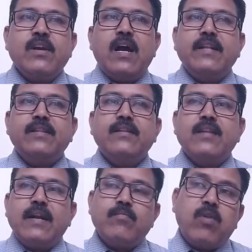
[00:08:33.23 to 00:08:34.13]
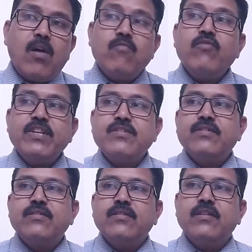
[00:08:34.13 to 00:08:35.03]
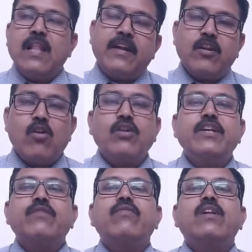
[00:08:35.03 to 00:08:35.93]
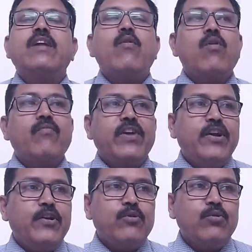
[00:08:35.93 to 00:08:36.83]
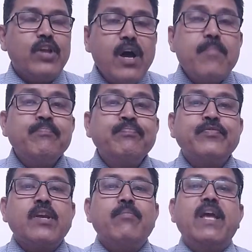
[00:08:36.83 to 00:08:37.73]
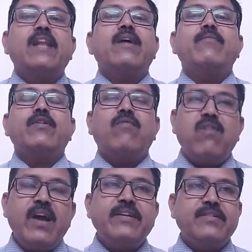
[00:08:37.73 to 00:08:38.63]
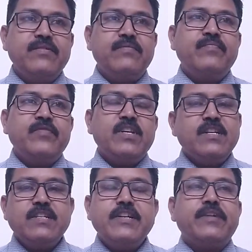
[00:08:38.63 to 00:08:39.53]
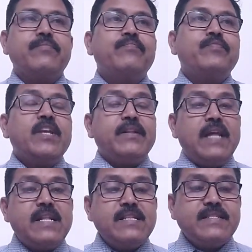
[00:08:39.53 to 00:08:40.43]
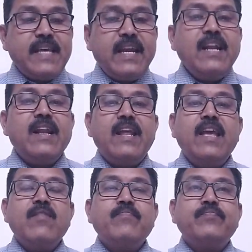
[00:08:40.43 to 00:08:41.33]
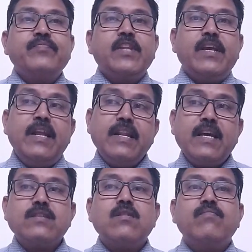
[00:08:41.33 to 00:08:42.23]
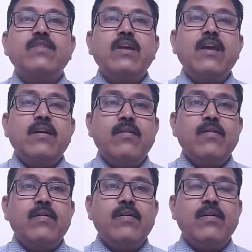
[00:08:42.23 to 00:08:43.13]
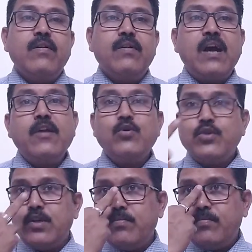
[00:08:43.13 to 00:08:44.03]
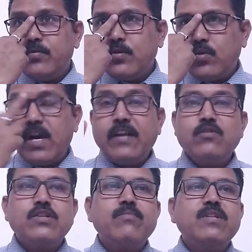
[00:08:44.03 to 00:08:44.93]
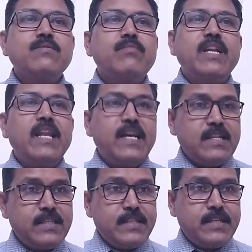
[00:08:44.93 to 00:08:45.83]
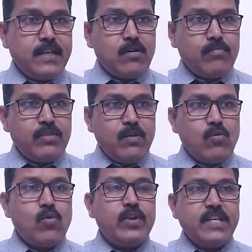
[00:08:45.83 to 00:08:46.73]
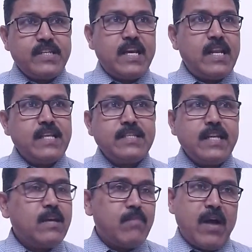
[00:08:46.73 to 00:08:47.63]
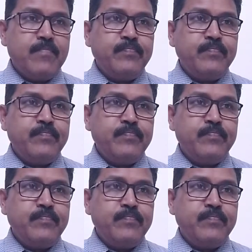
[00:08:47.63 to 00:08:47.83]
and that from which later on it will developing into the male gametophyte, isn't it? Then secondly, in case of the gynoecium, so gynoecium is mainly consisting of the ovary, style, and stigma.